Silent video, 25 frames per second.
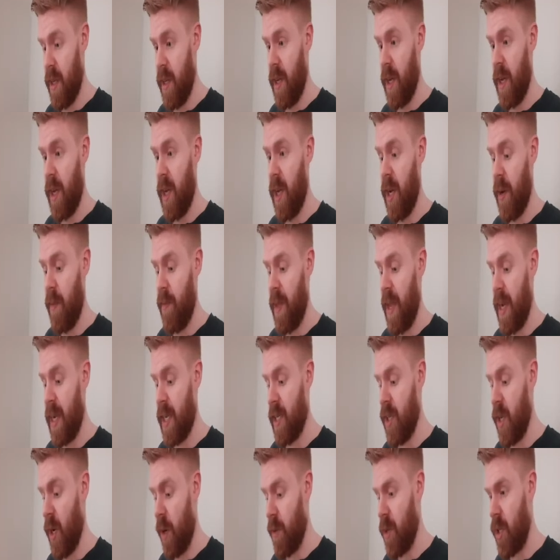
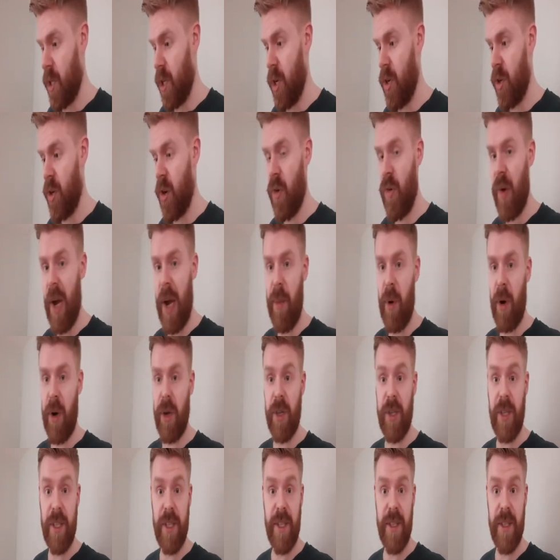Next up, Sergio
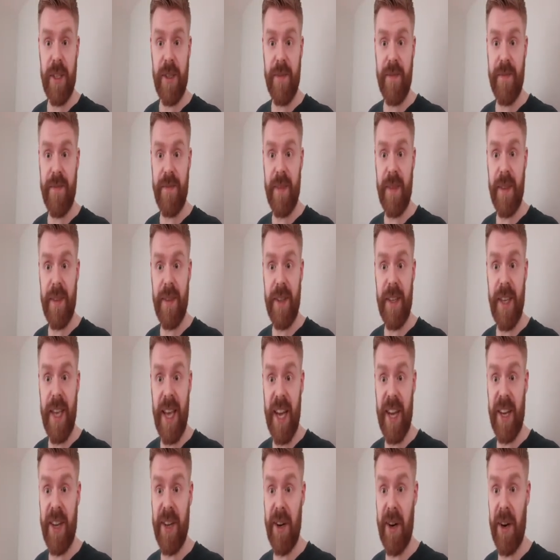Ramos.
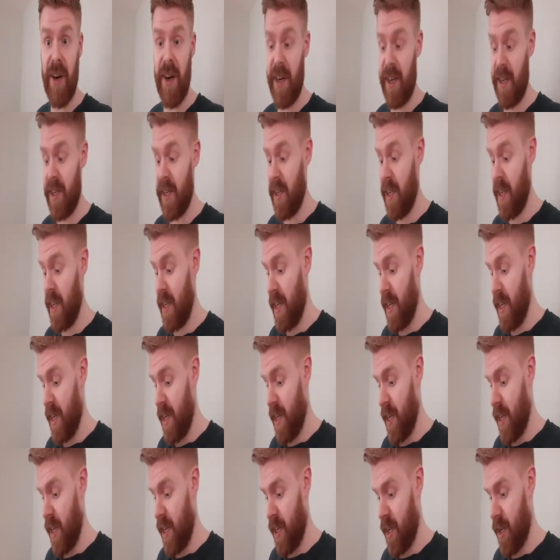Kit card.
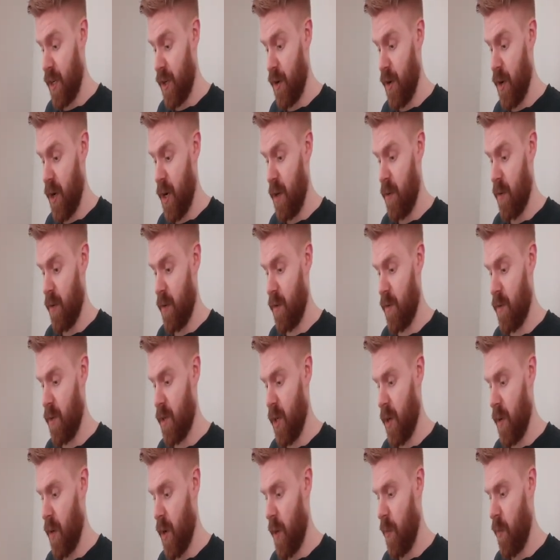Incredible.
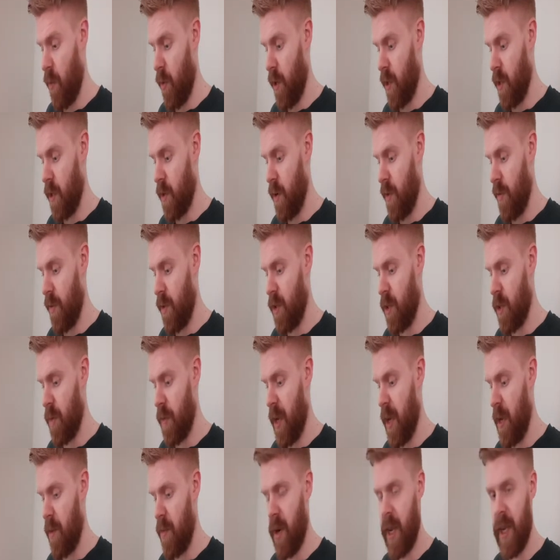So I bought into a few
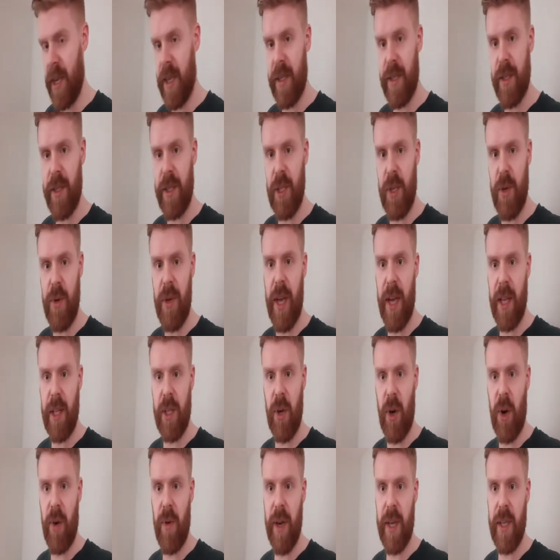Spain breaks to get
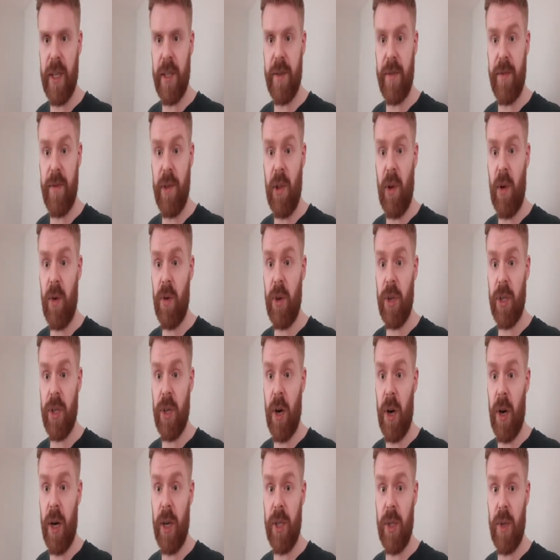Torres. Long
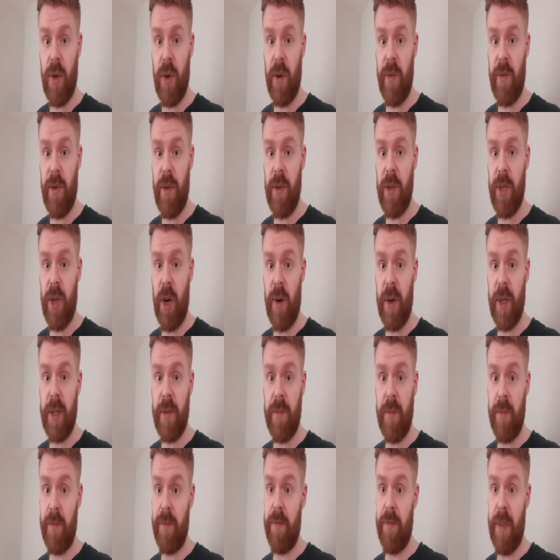shot. I saw a few Torres
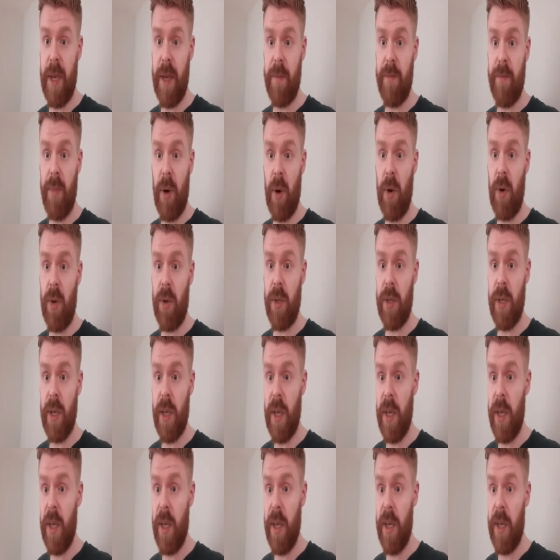being pulled.
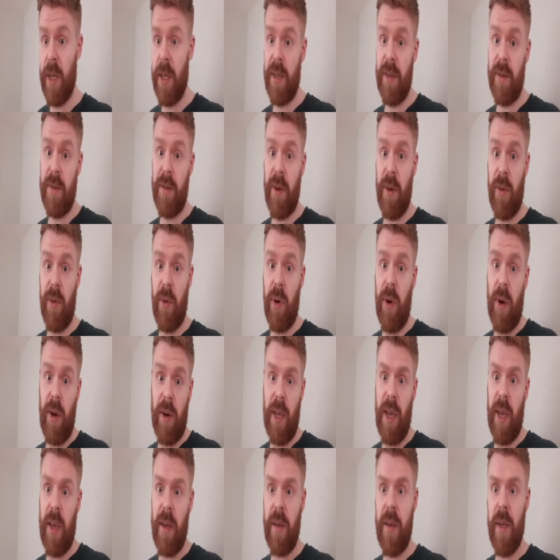I thought,
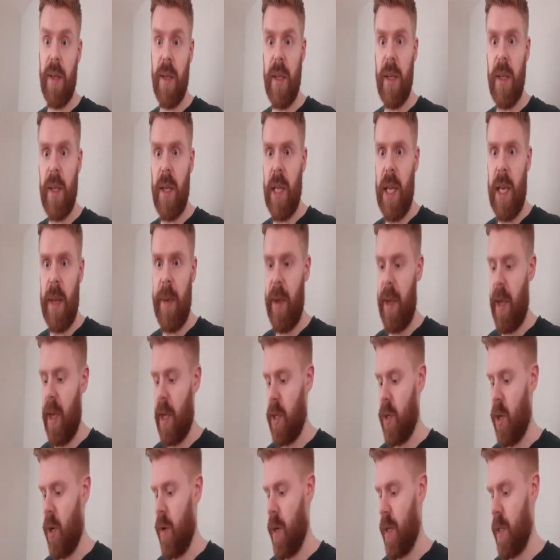okay, let me get a
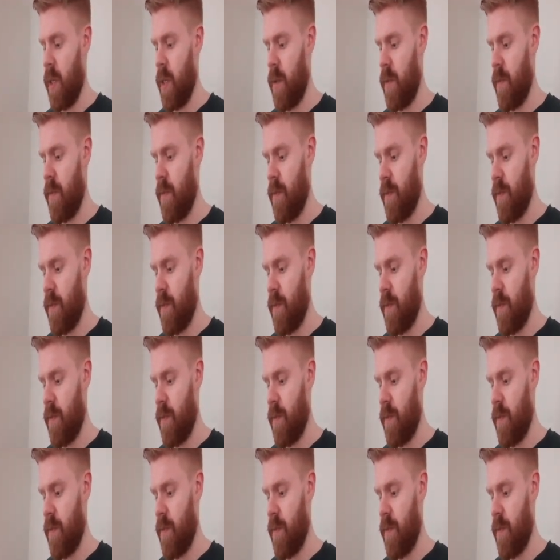Torres.